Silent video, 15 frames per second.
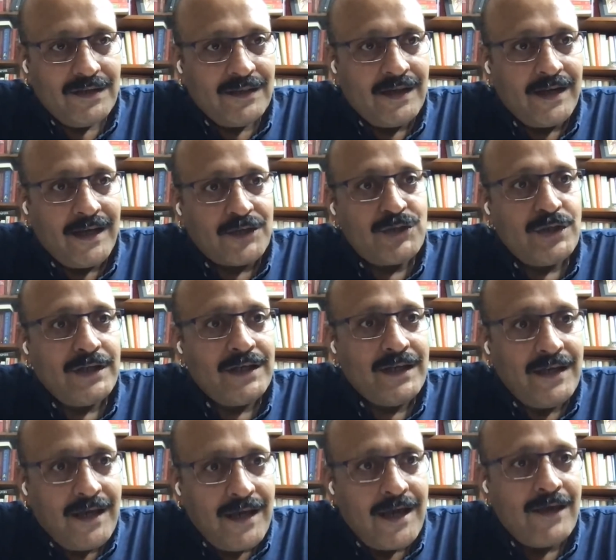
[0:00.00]
that actually
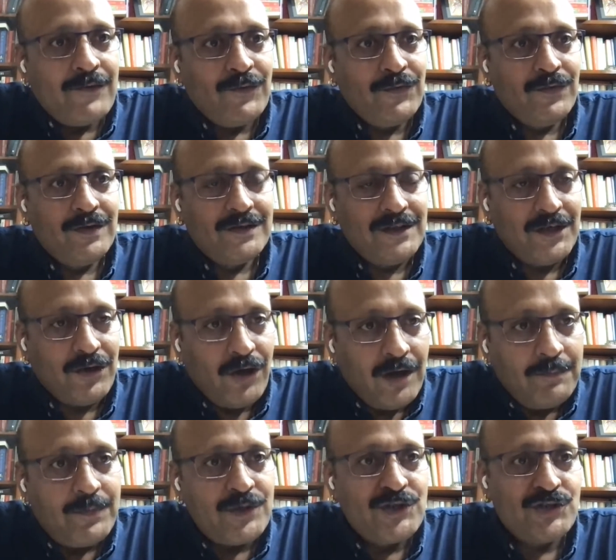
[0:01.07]
gave the
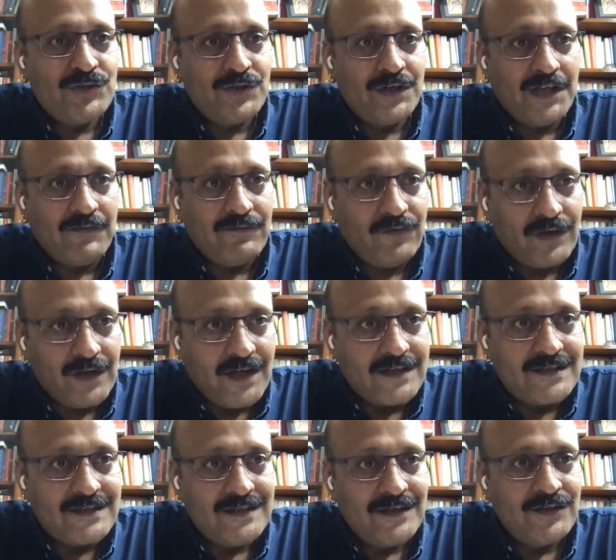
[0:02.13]
opportunity for
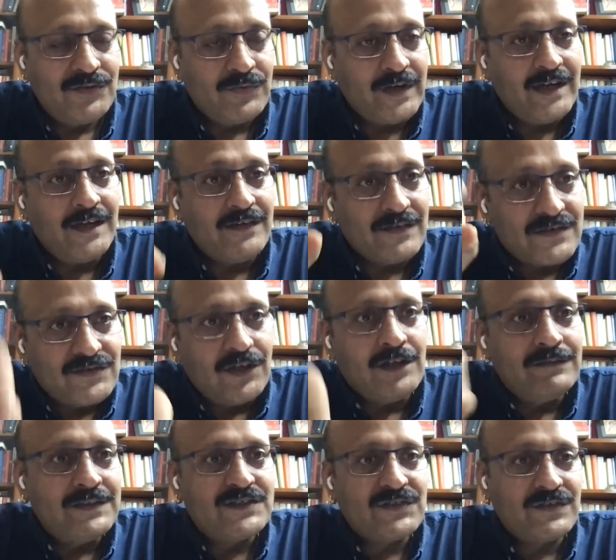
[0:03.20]
us to really
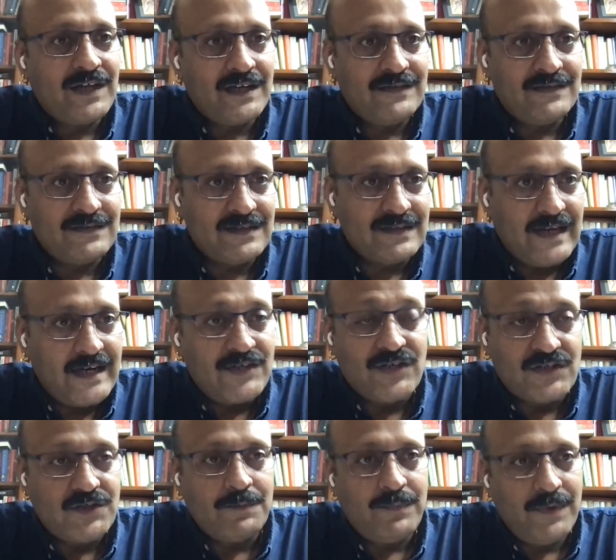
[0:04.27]
resolve this crisis at
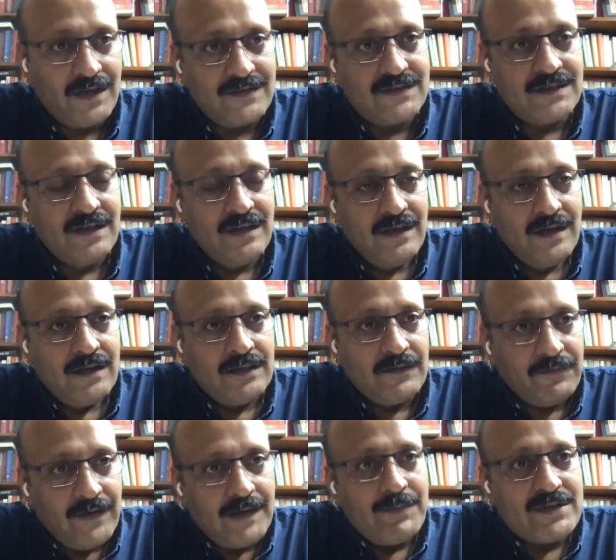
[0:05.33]
such a pace.
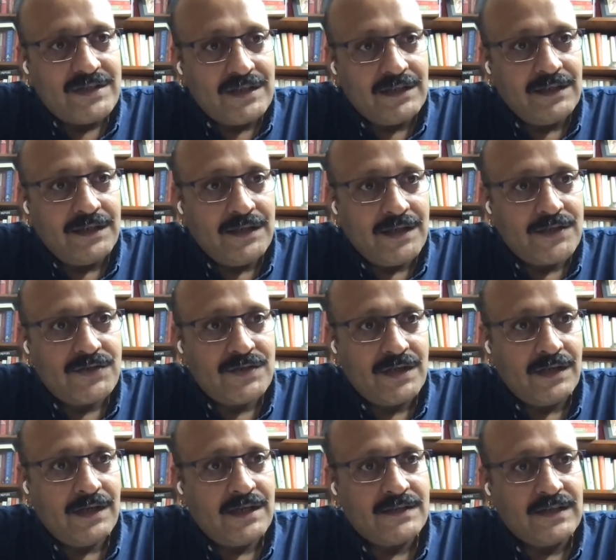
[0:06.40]
The pharmaceutical
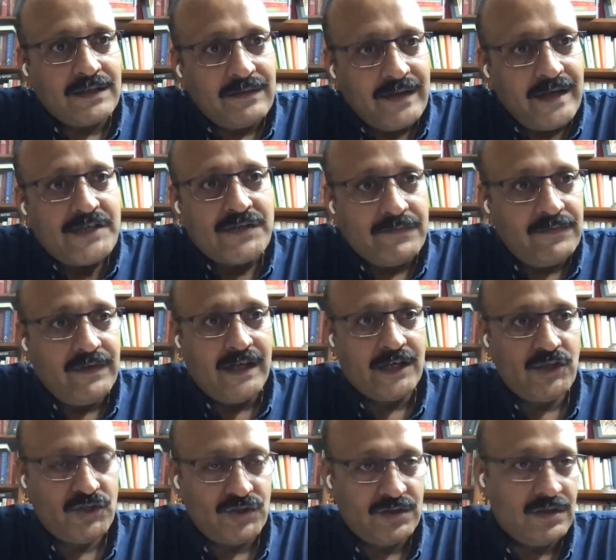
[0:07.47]
industry is a great
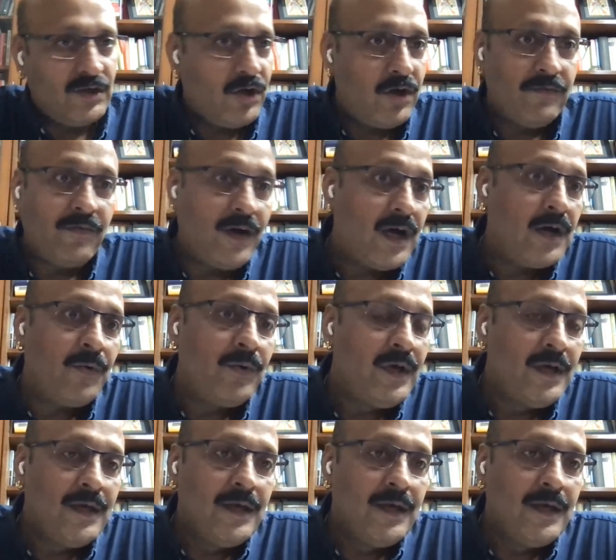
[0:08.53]
reflection of how